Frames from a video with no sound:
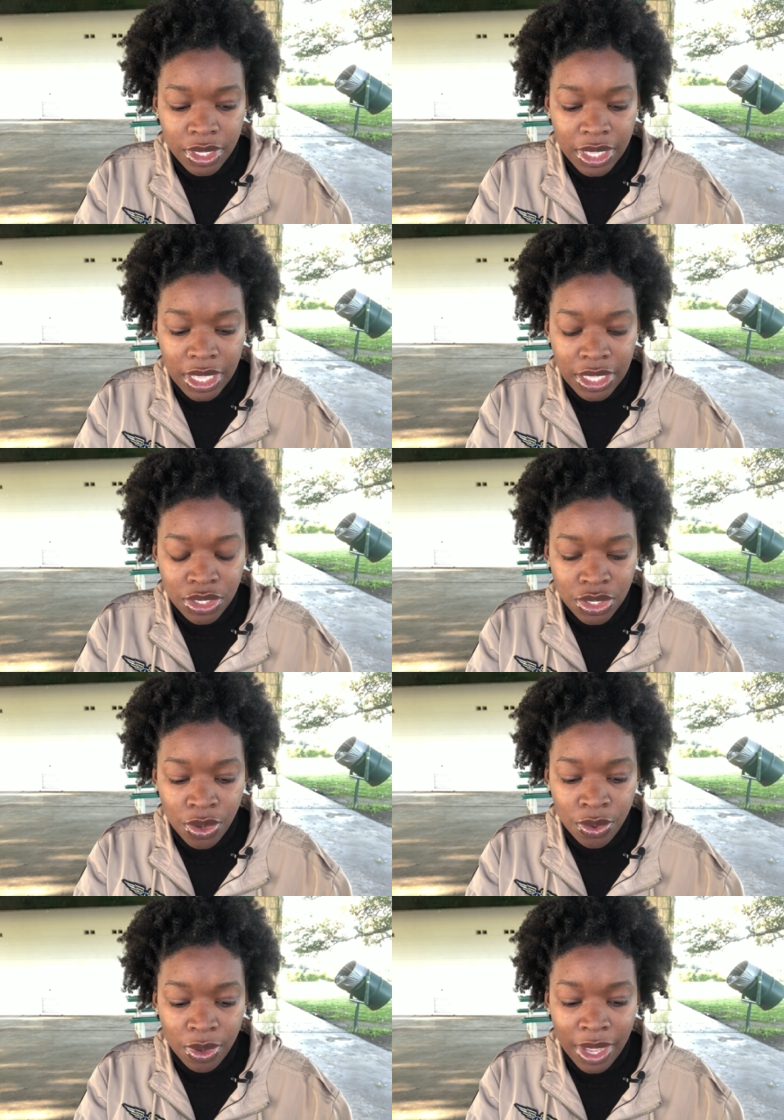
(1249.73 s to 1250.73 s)
and
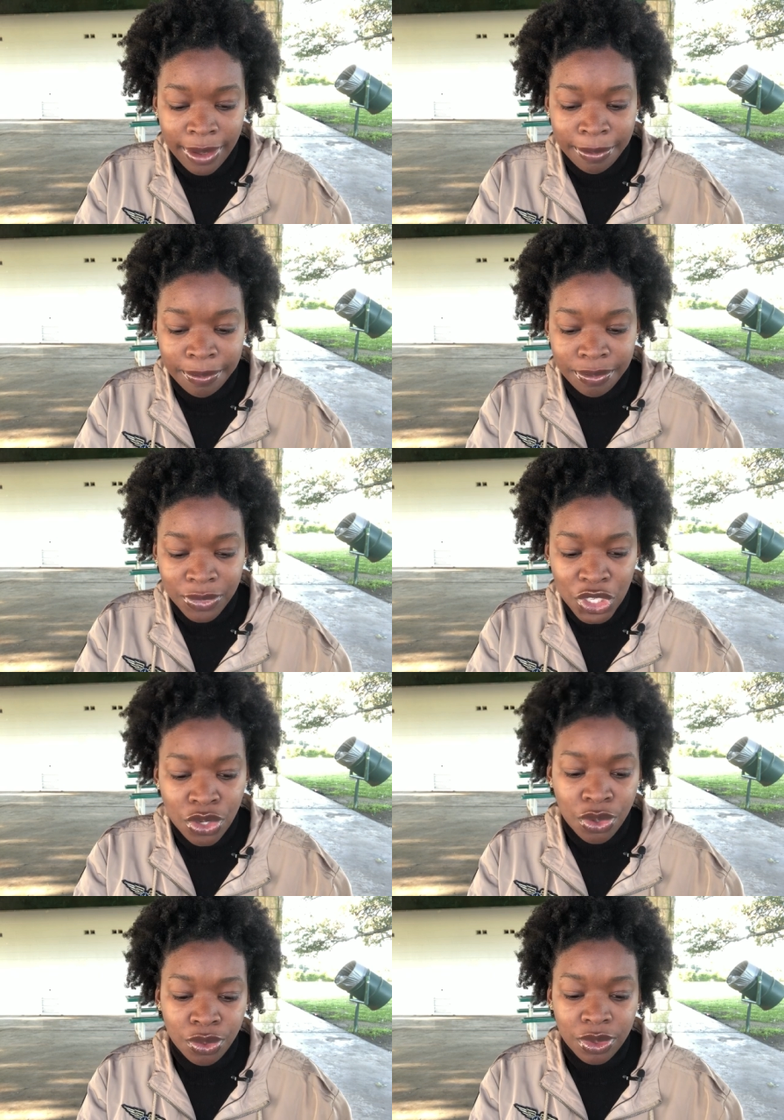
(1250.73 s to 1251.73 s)
so um, you
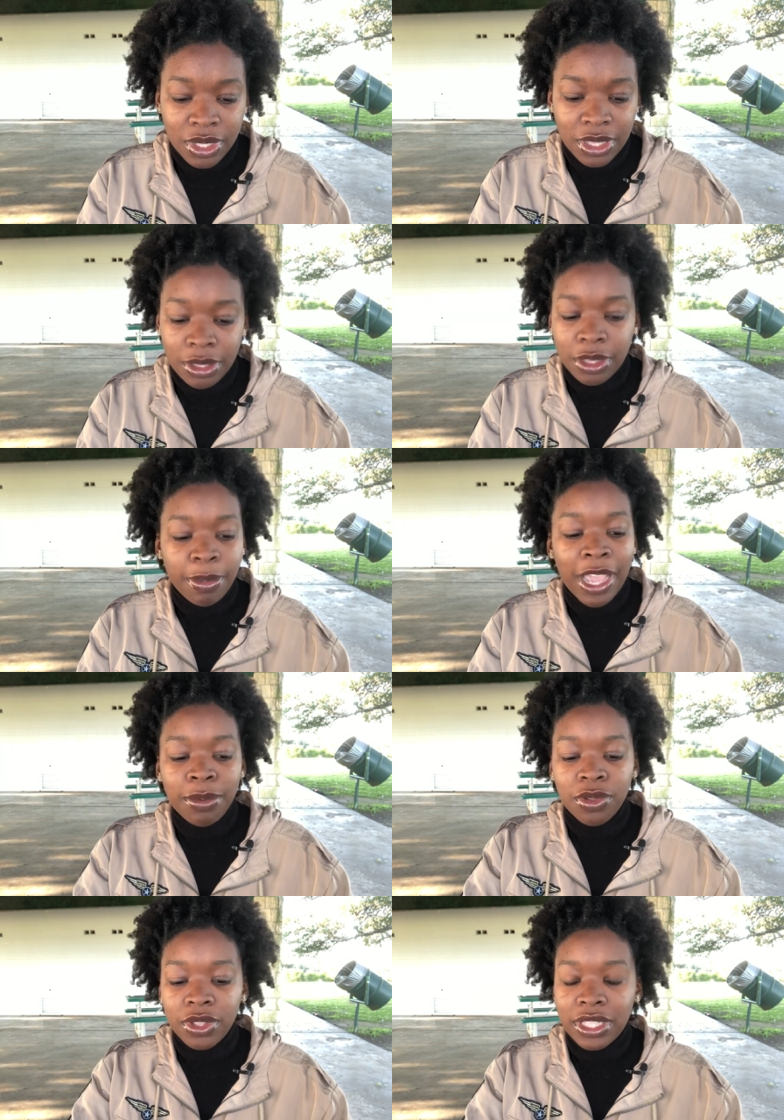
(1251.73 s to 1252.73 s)
know the, the
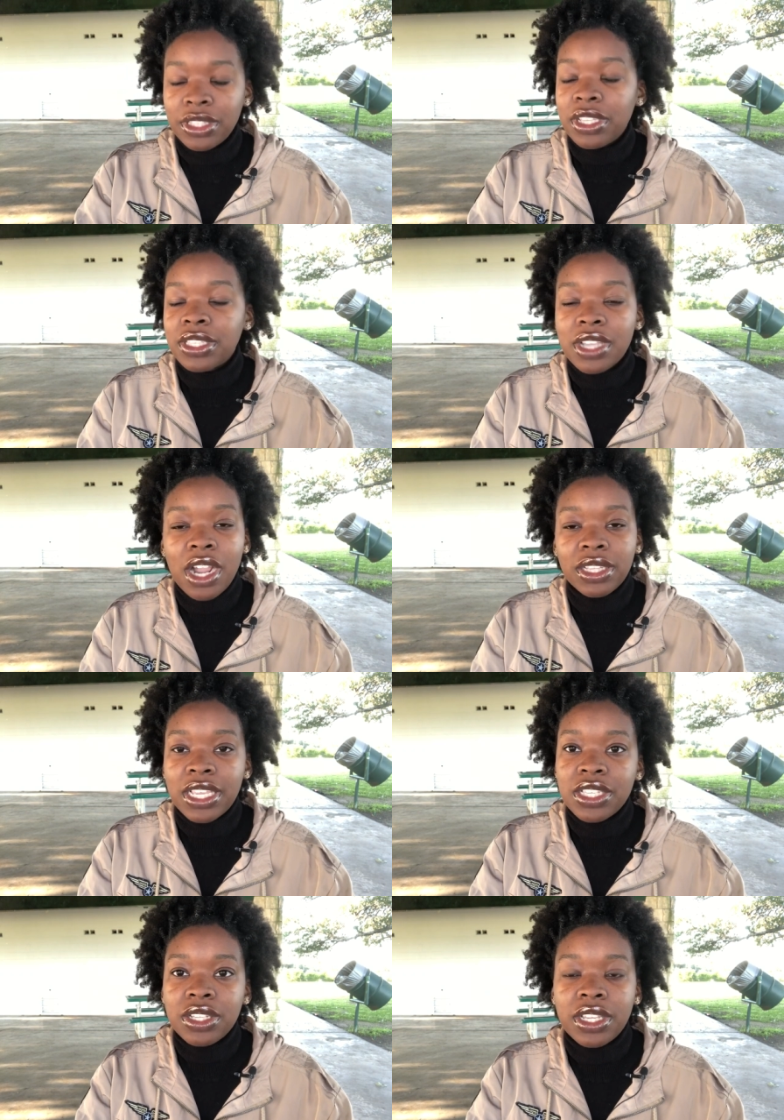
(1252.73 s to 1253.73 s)
bible in, entirely
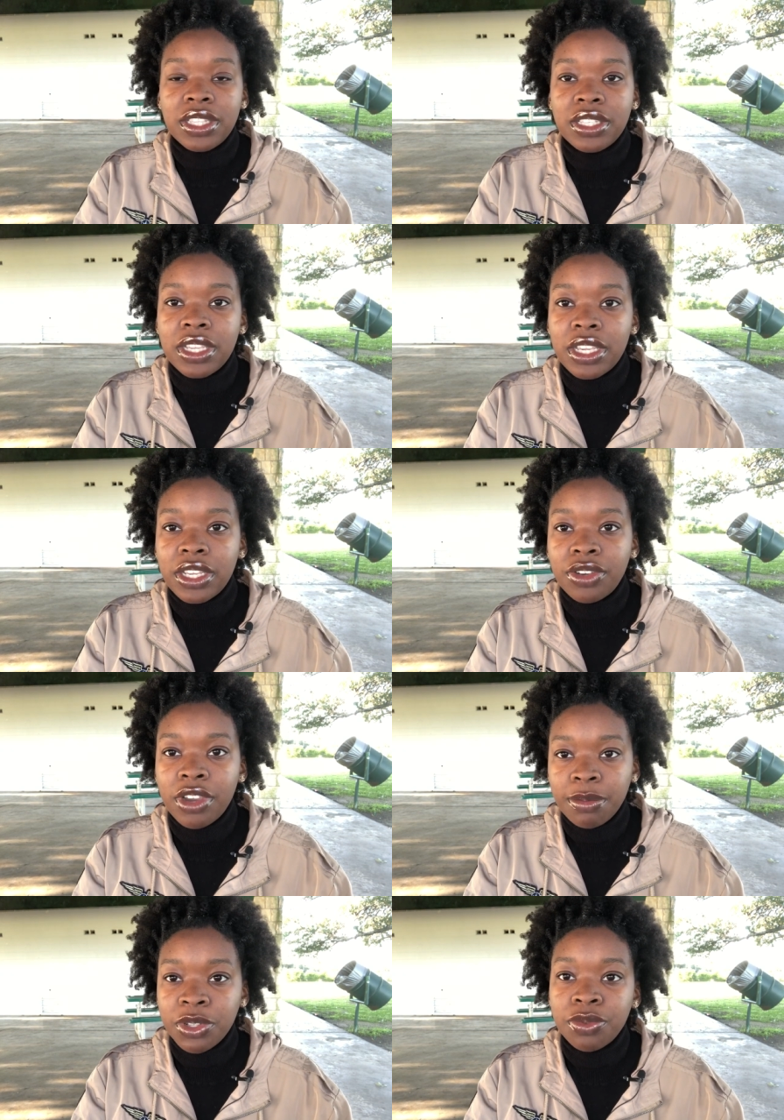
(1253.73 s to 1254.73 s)
is an
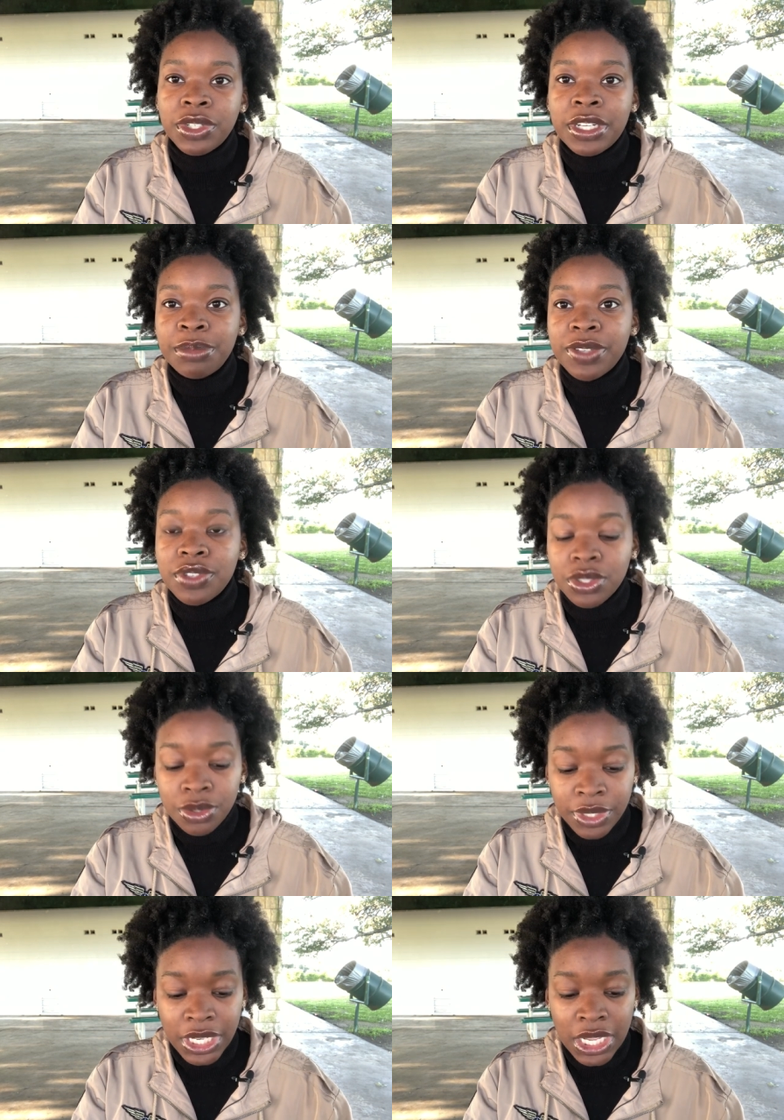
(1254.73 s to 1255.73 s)
incredible redemptive
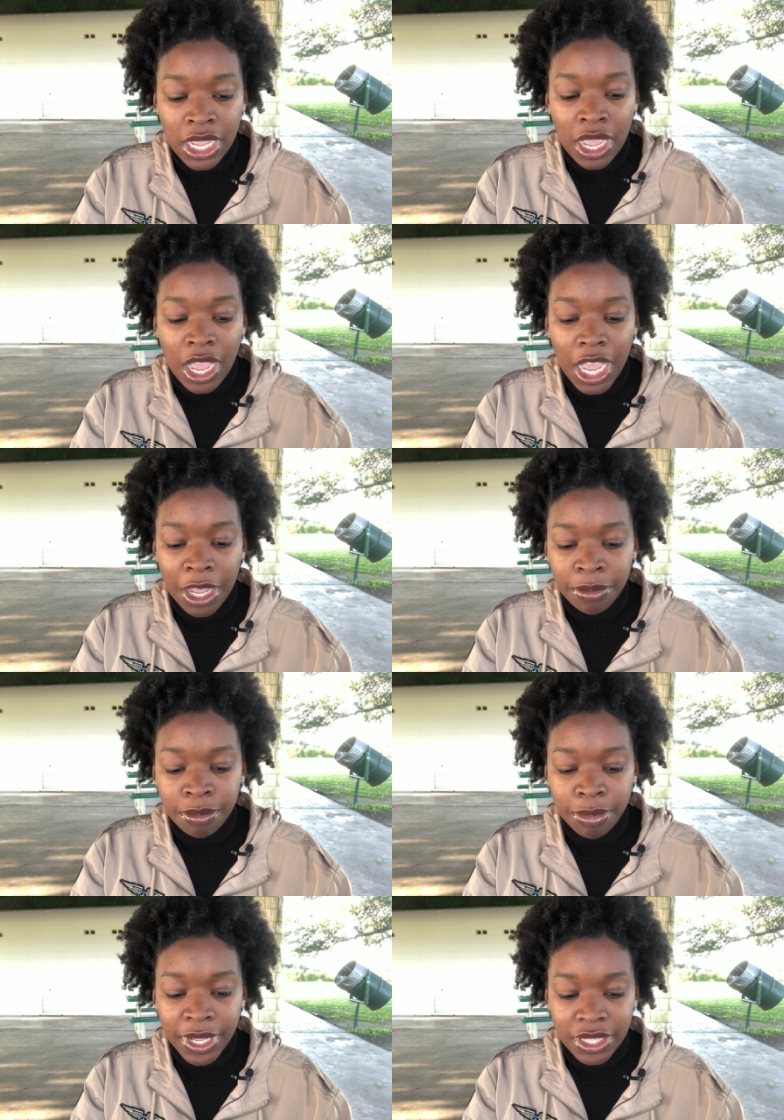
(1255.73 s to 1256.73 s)
story um,
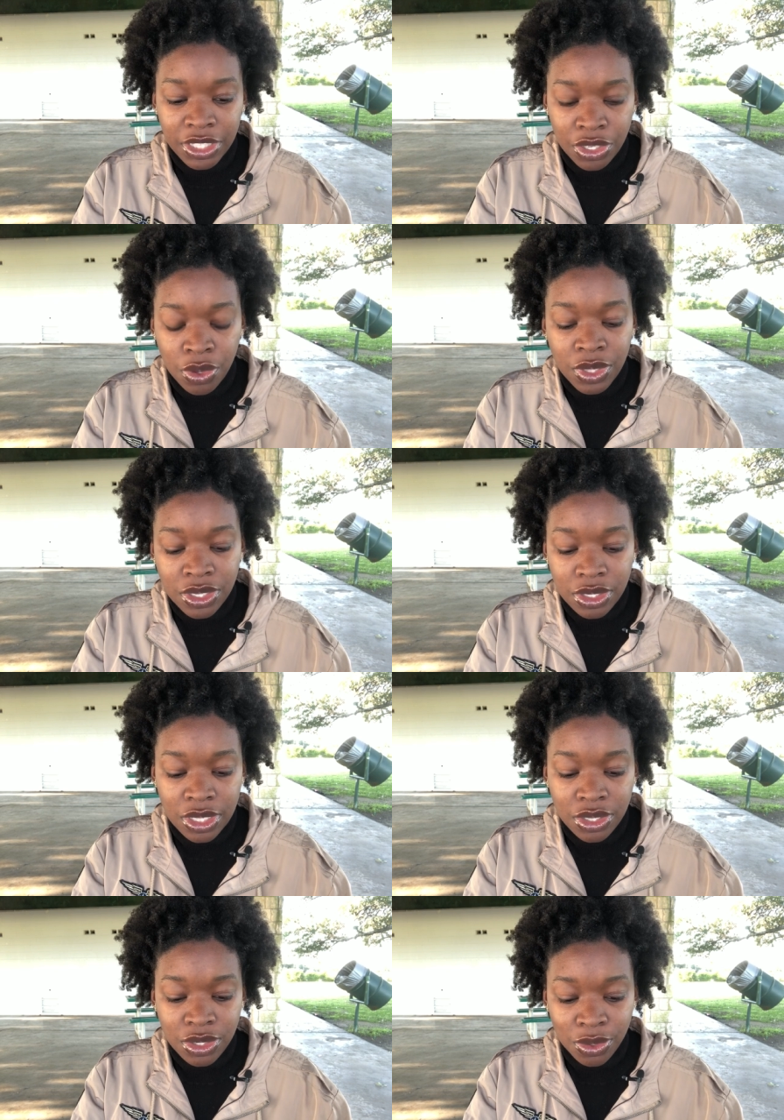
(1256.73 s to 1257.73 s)
but you know, this this
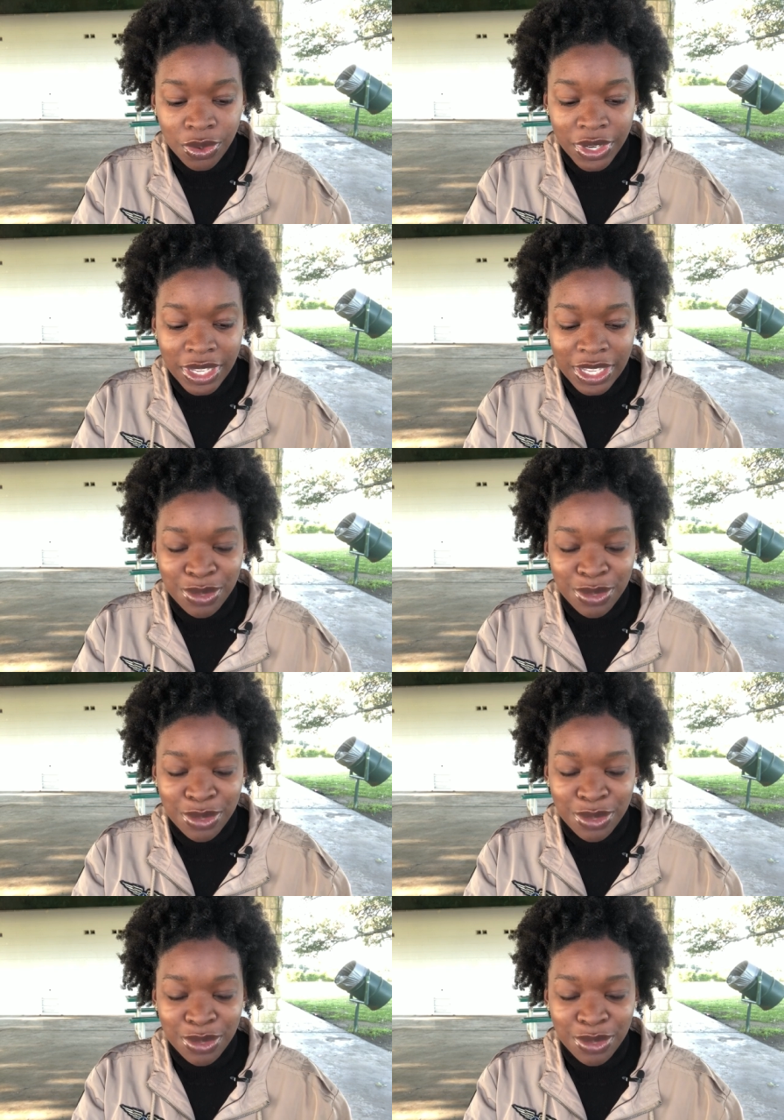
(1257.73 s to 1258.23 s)
story is